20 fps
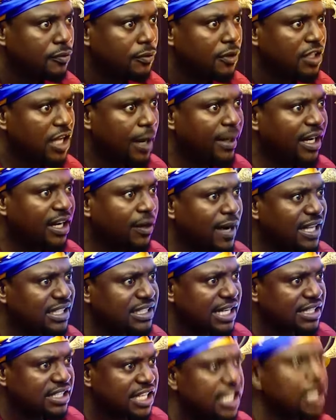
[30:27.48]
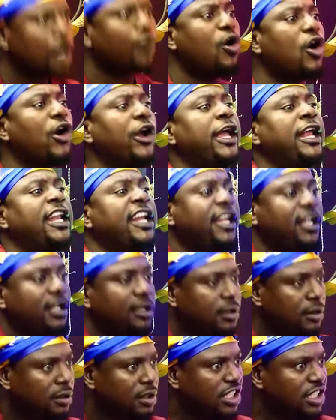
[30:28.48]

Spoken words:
Ya make what you say you won hene,